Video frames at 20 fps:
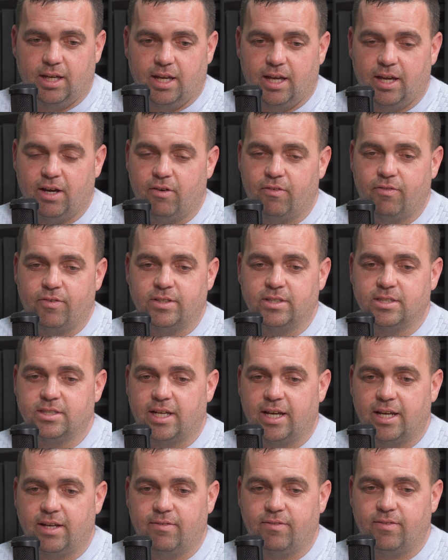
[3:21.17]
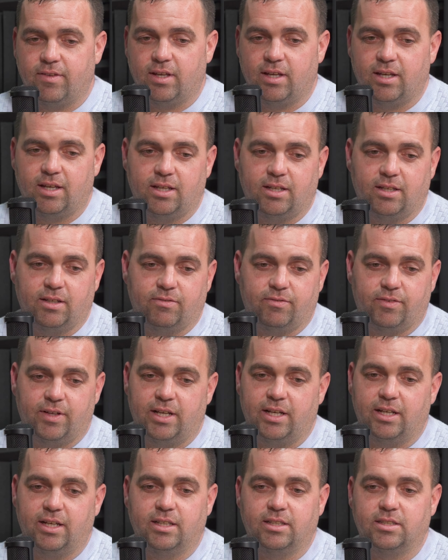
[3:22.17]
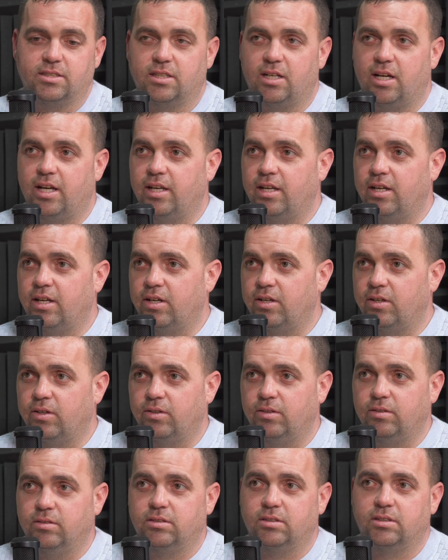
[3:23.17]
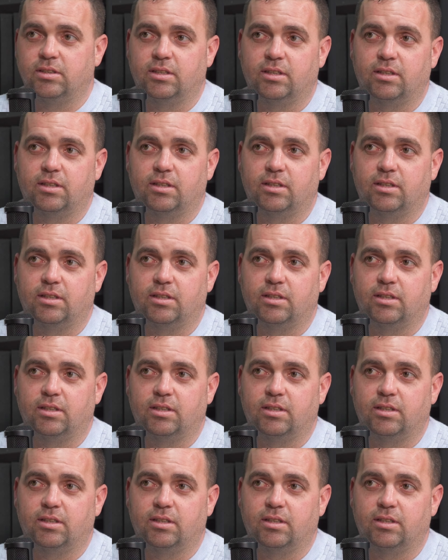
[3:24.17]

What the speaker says: health and safety, filling in site notes,